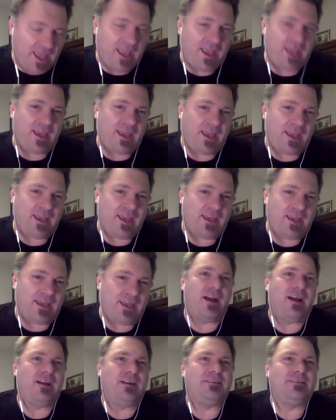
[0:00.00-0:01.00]
and,
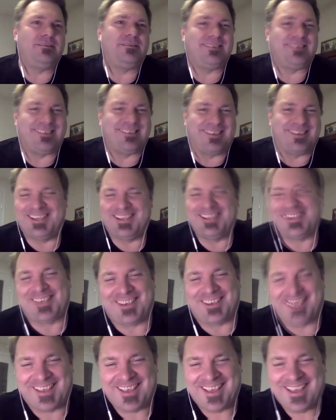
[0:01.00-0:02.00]
no, just
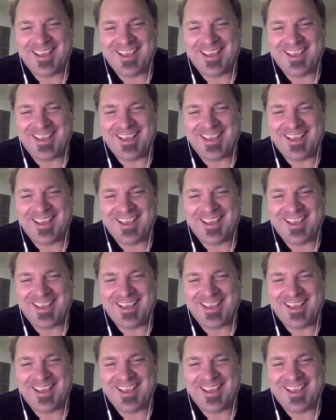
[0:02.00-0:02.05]
kidding.